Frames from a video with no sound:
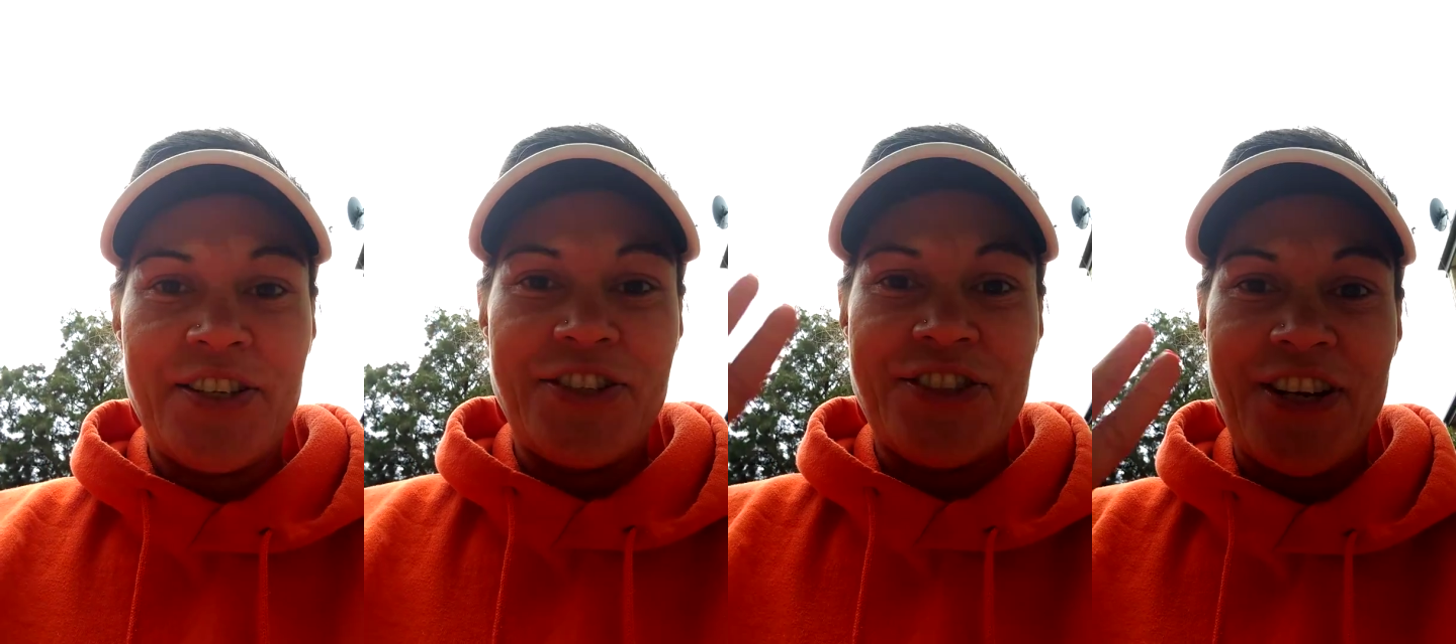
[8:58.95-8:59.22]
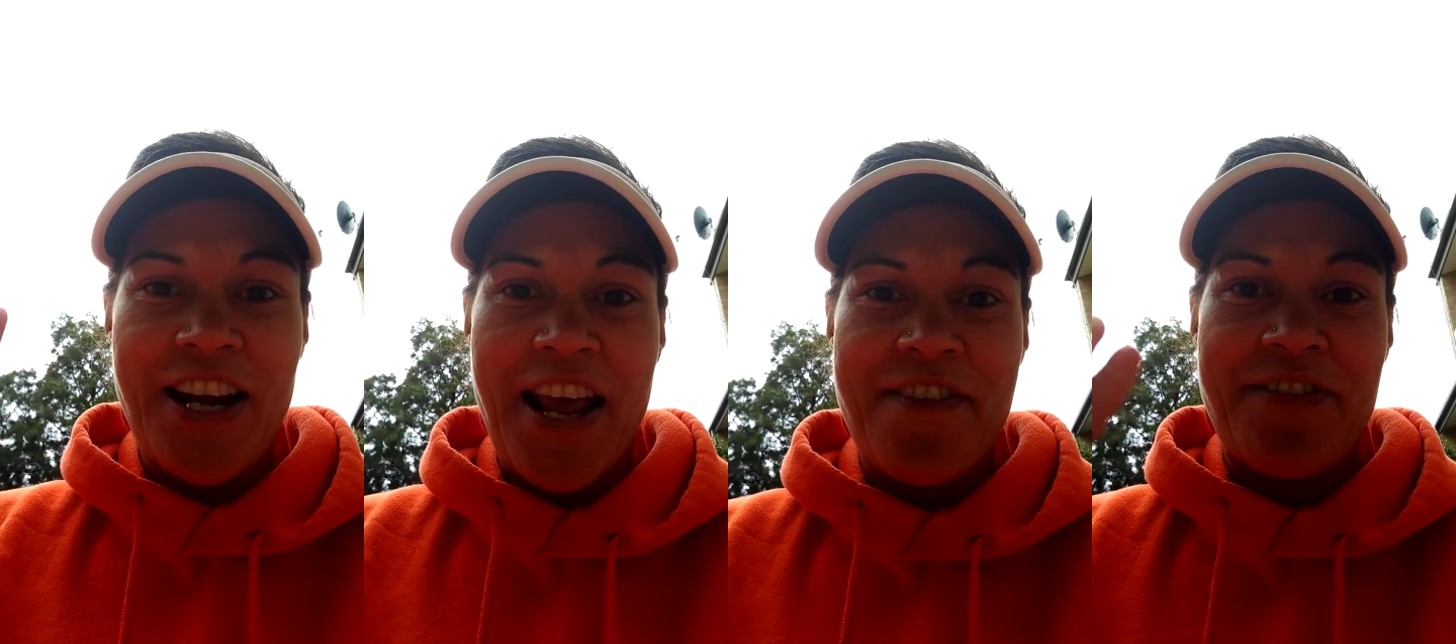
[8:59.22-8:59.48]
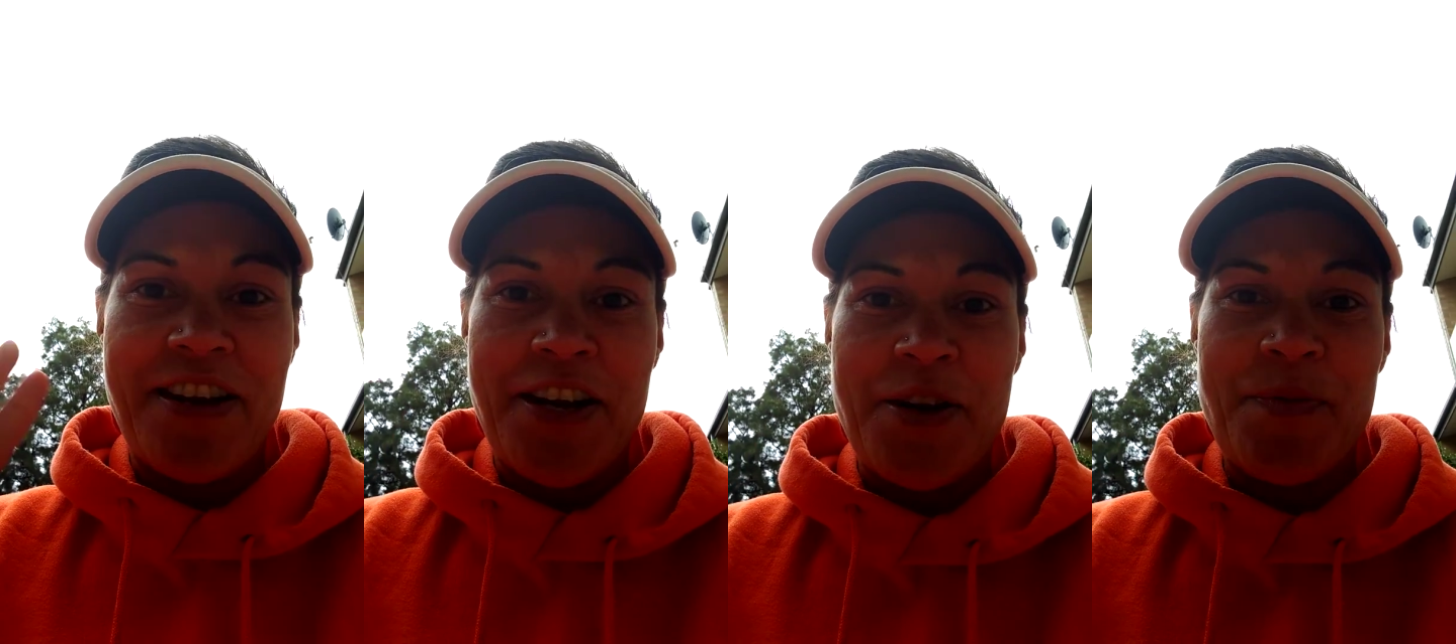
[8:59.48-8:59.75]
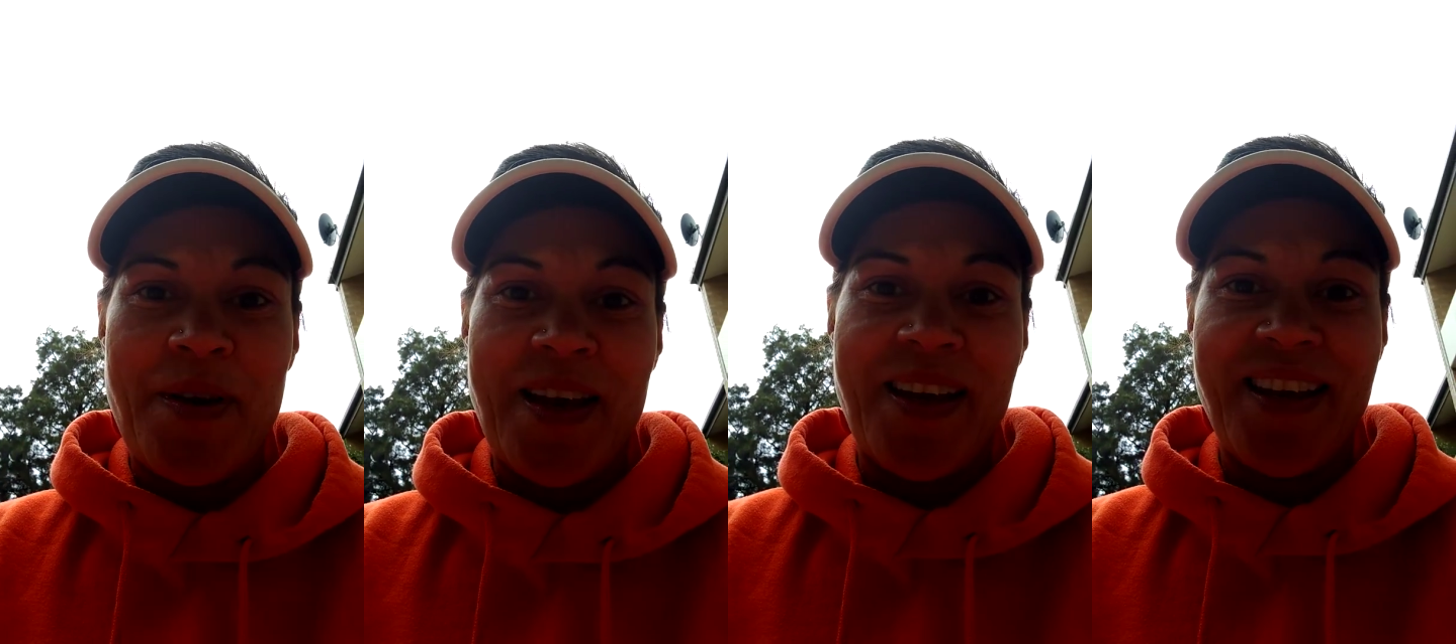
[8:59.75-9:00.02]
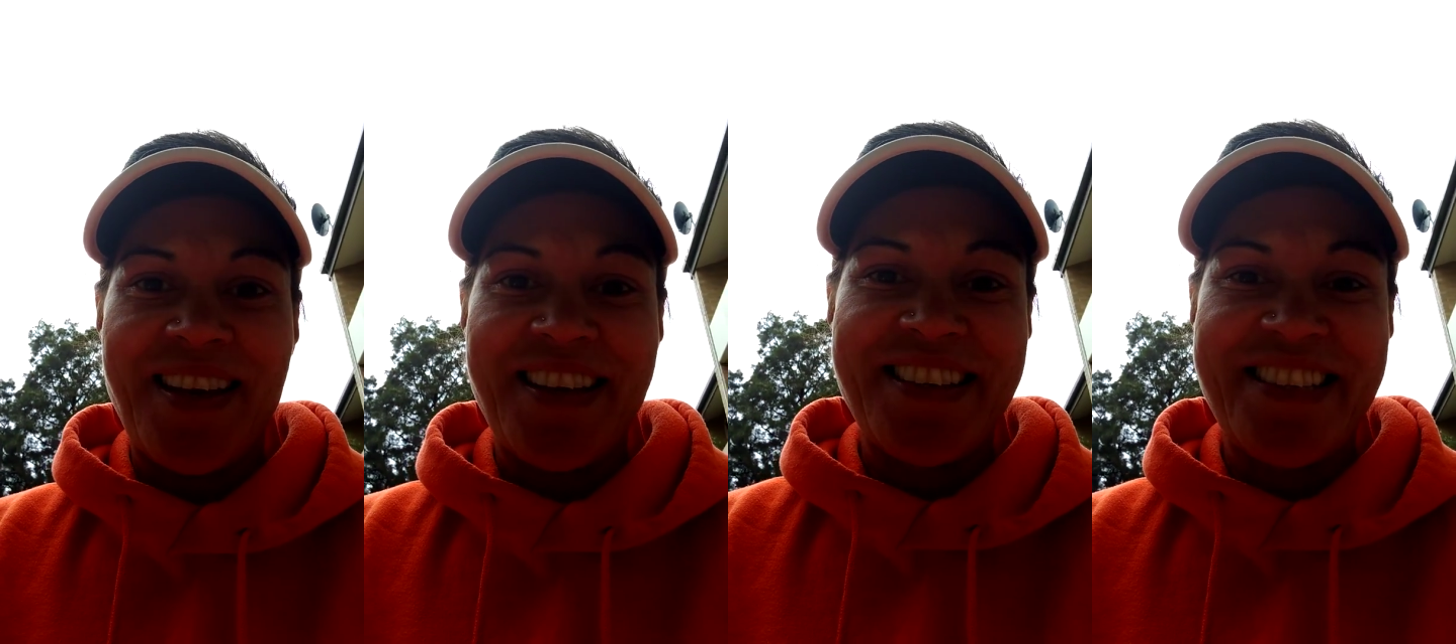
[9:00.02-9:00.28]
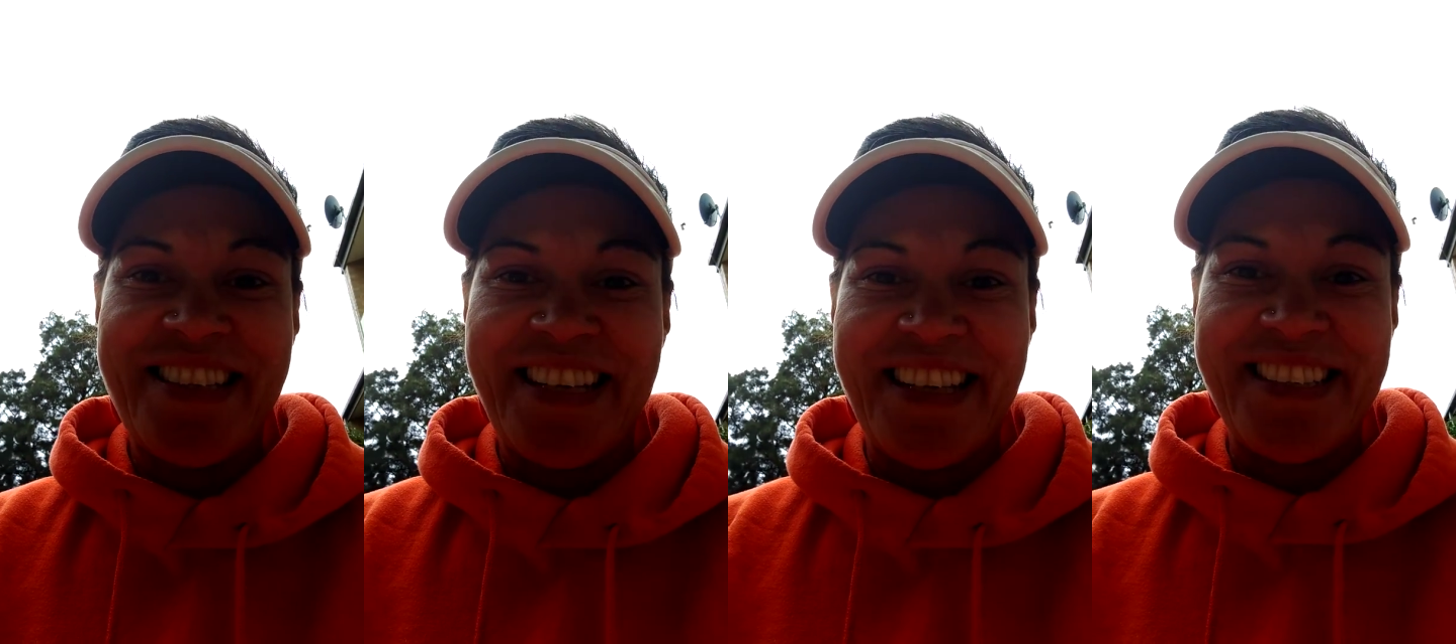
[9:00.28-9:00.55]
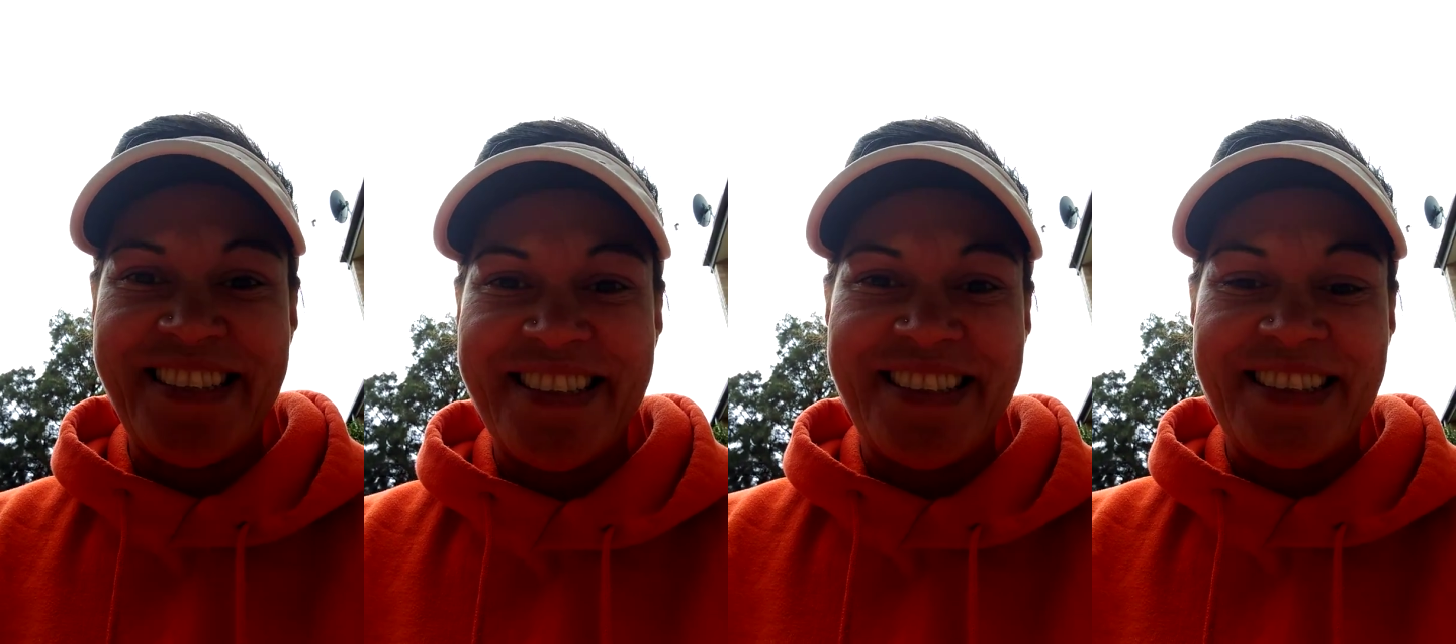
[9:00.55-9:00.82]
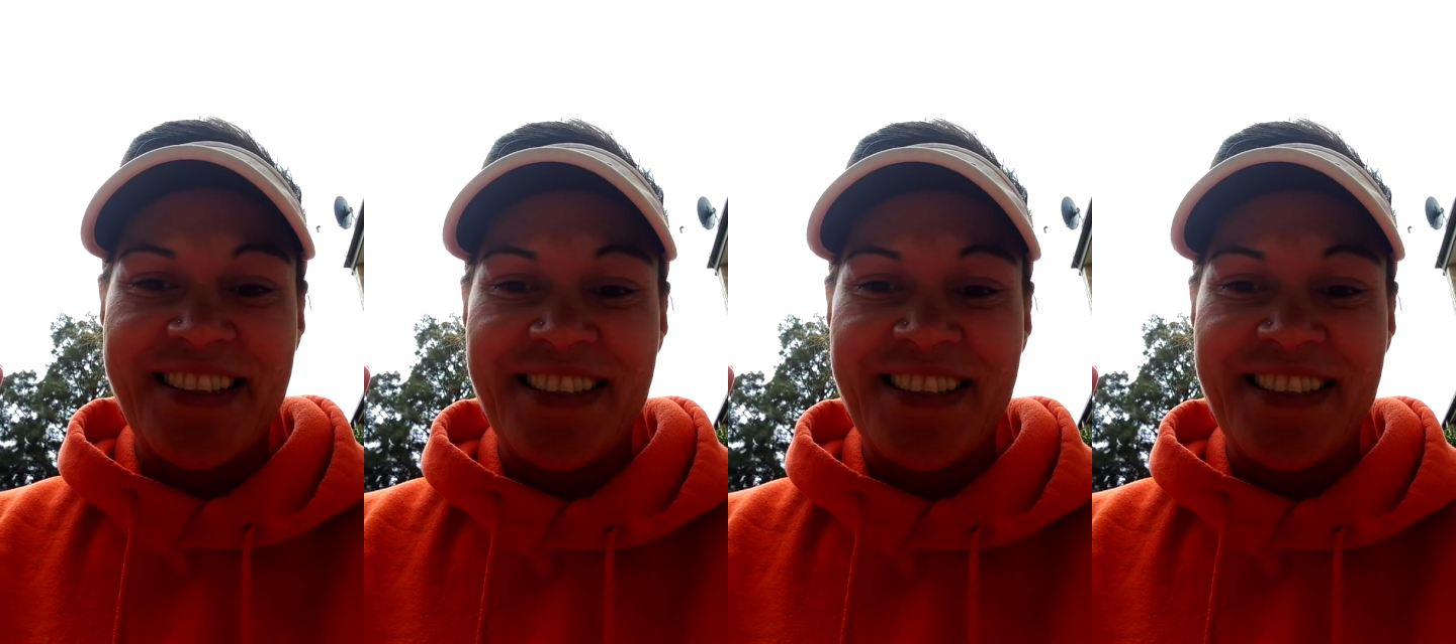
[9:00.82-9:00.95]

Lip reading: you don't have it anywhere. Cheers.